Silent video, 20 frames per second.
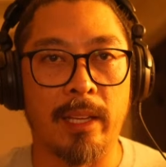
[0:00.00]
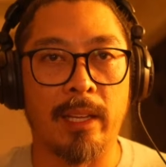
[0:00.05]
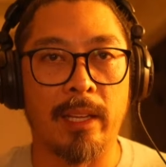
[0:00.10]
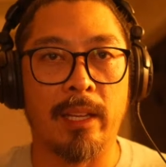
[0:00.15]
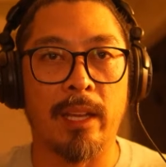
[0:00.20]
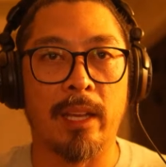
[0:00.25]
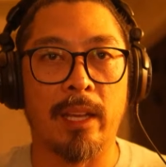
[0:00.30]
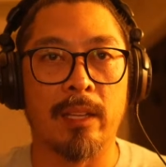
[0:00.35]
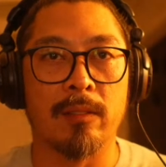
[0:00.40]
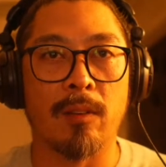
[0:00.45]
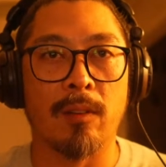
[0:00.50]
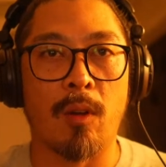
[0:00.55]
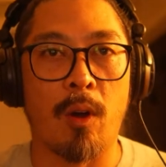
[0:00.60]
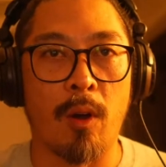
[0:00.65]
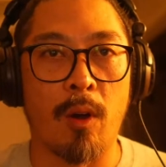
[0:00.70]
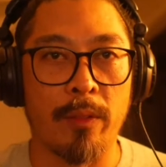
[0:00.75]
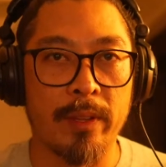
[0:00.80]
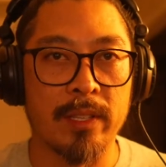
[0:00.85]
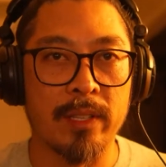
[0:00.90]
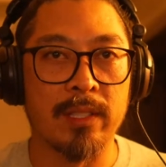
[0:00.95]
get all
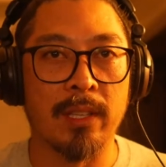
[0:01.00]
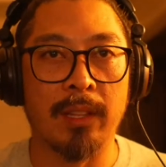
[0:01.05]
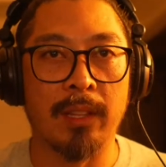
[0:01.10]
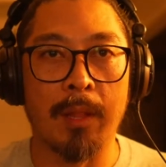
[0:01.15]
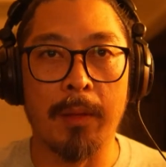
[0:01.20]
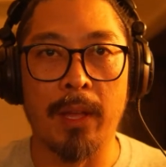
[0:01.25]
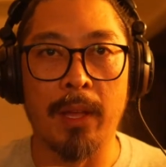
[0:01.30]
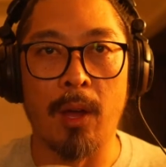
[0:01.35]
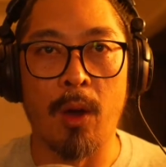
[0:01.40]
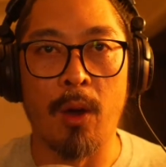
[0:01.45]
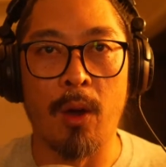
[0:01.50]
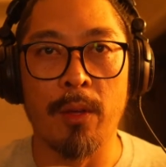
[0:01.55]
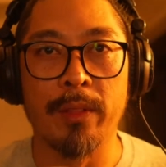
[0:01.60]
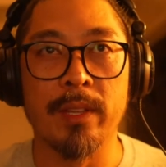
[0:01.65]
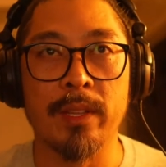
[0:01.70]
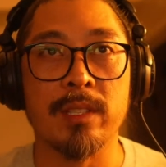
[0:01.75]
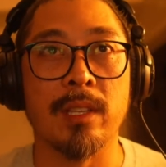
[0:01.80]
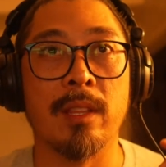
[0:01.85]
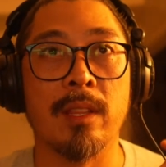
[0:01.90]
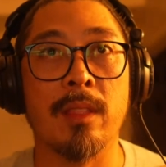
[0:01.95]
this
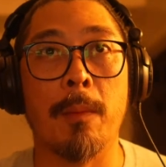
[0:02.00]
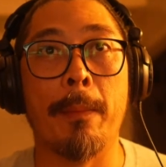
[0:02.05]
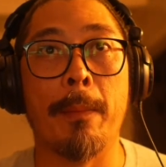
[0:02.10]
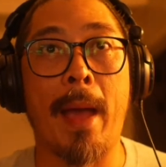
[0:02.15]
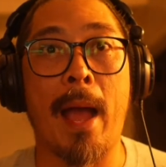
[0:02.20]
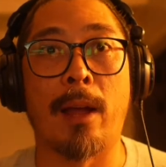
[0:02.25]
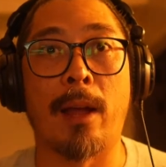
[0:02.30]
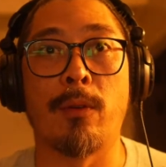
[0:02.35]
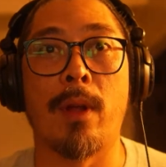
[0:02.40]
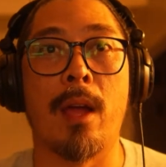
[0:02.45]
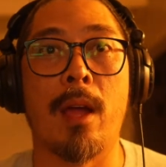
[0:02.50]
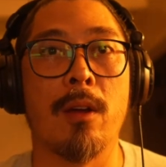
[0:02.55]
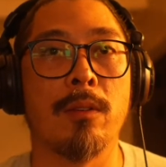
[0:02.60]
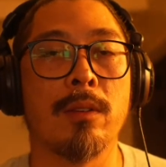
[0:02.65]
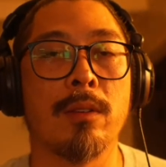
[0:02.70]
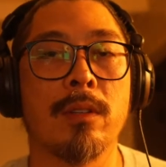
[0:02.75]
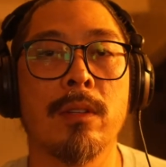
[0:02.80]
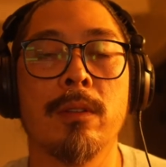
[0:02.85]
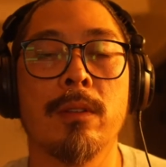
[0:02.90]
in the background.